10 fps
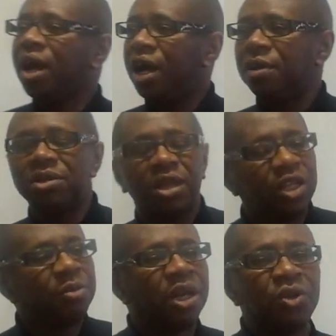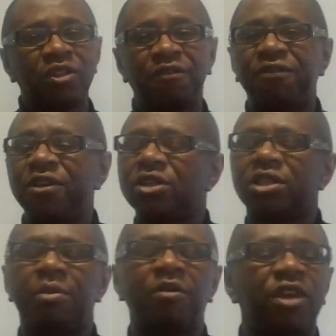and I'm telling you, man, it's the
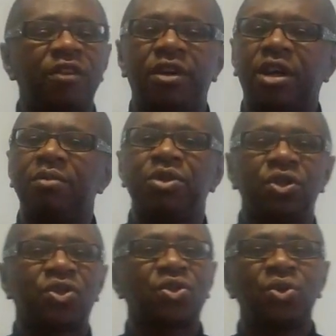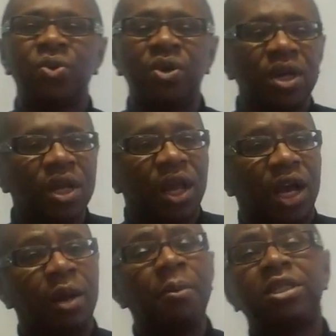first time I've ever come to your school.
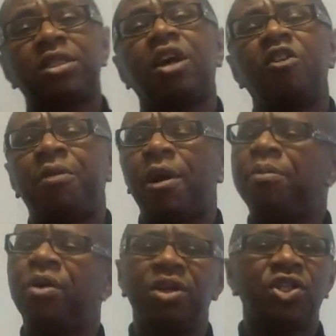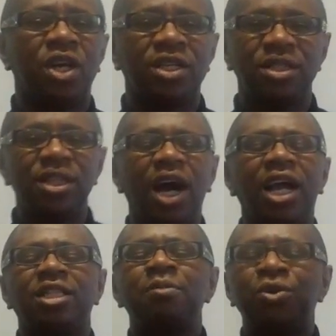And I must start off by apologising. I
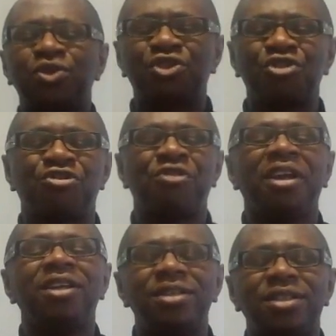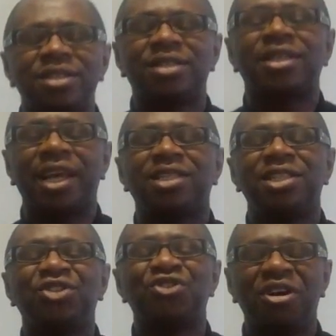had the most craziest
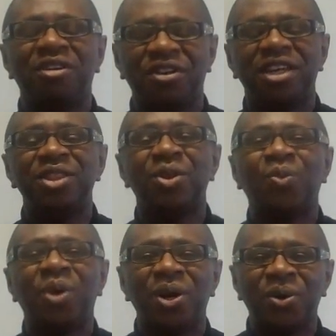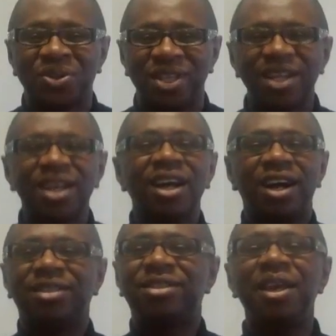taxi driver in the world.
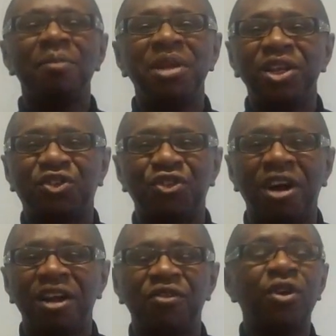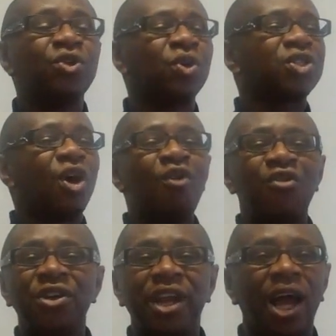A 10-minute drive took us
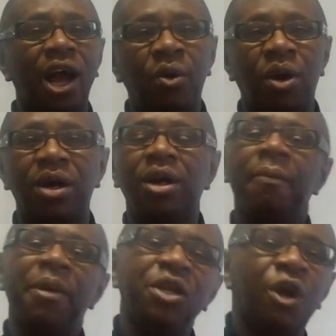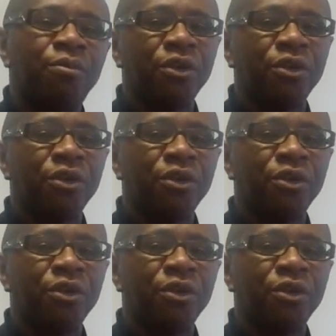over an hour. But you know,